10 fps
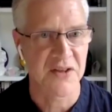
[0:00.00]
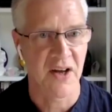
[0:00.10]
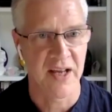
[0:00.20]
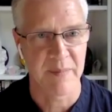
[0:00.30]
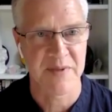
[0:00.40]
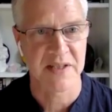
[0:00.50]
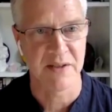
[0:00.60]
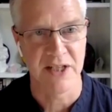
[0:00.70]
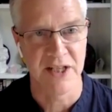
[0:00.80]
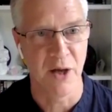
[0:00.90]
that I
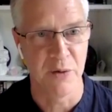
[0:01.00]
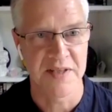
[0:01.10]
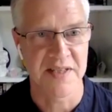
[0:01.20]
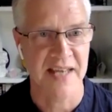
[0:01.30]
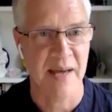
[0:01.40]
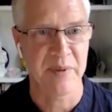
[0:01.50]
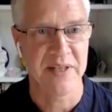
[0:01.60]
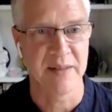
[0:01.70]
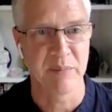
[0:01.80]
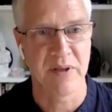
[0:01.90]
absolutely know this is happening,